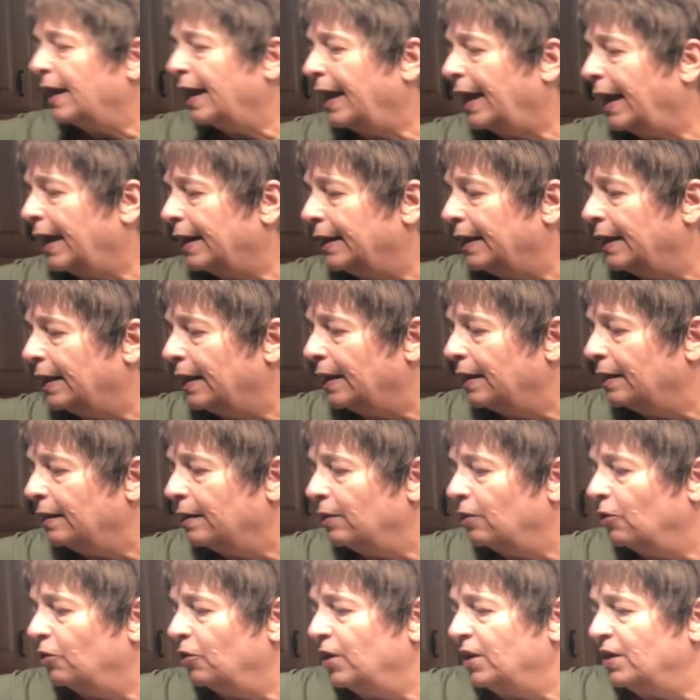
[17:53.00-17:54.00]
canning
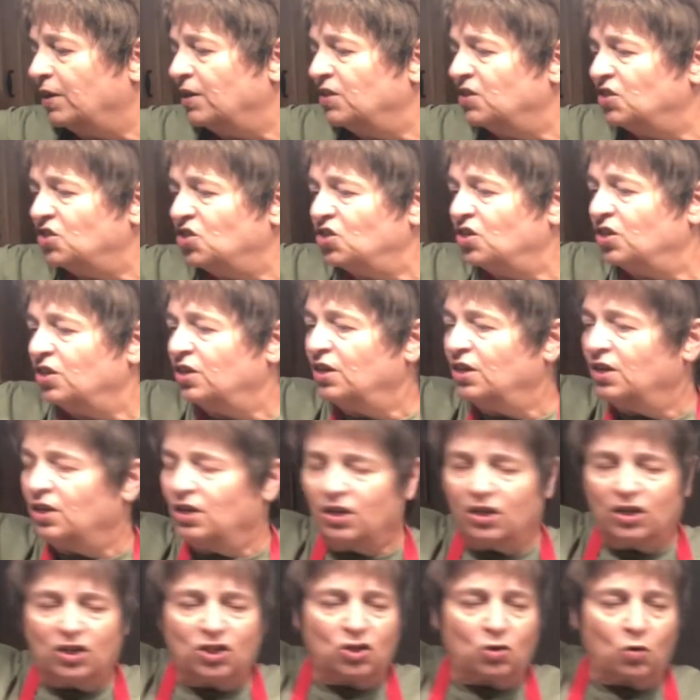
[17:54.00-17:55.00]
these.
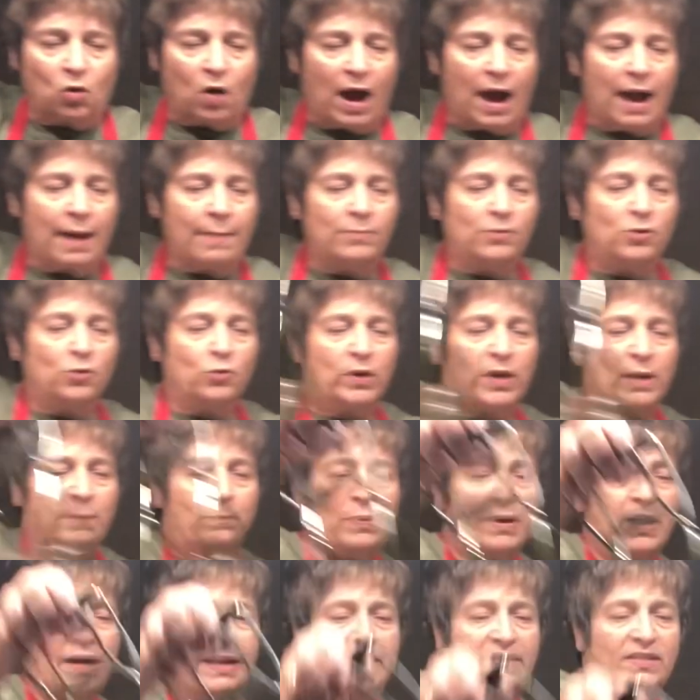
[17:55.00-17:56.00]
So I'm doing
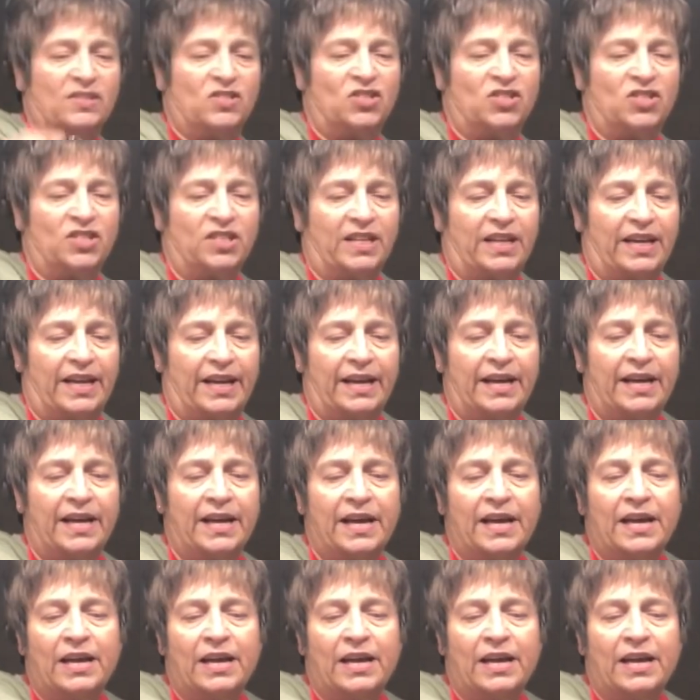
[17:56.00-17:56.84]
pints today.